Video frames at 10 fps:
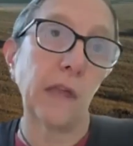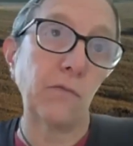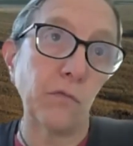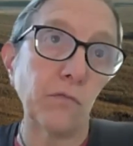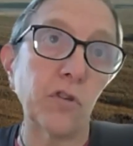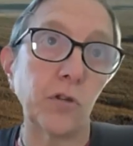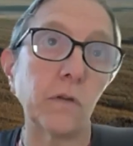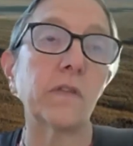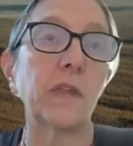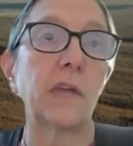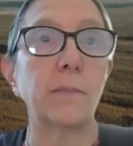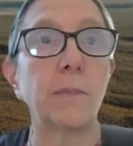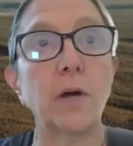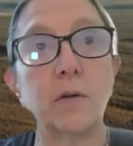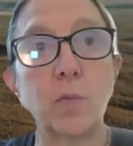They reduce their
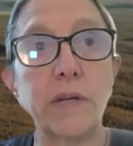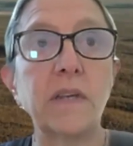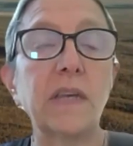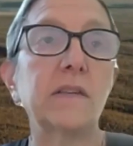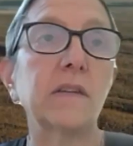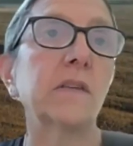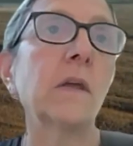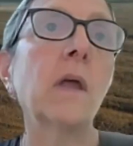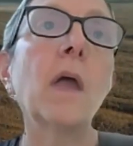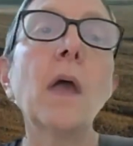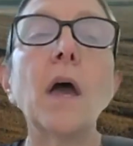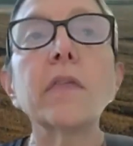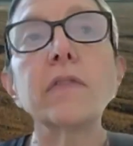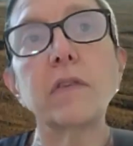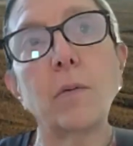demand when needed,
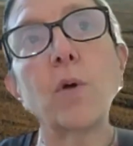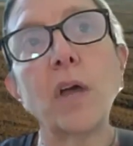and